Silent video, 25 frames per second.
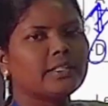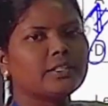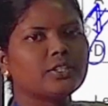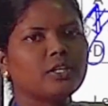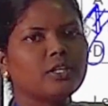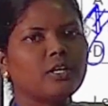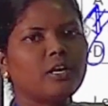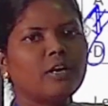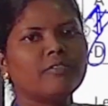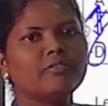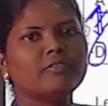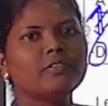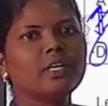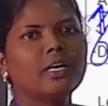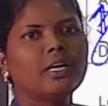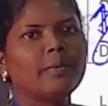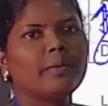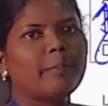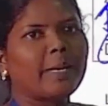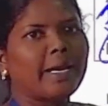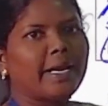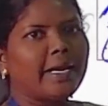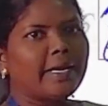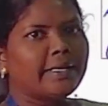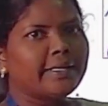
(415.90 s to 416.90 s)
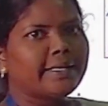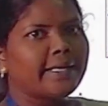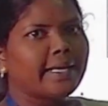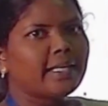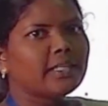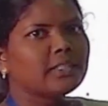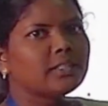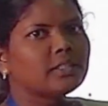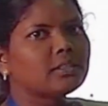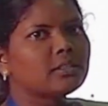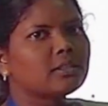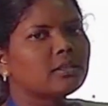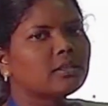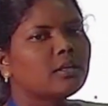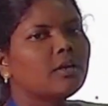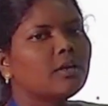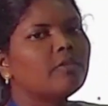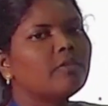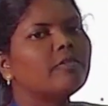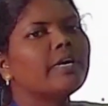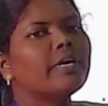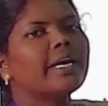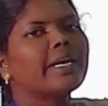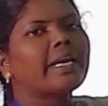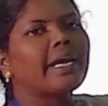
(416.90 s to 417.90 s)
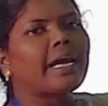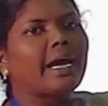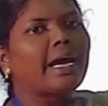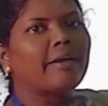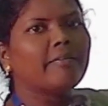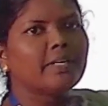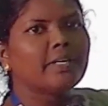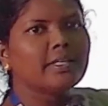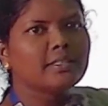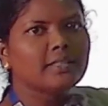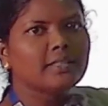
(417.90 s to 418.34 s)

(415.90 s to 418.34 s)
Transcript: of the plain text, we are having the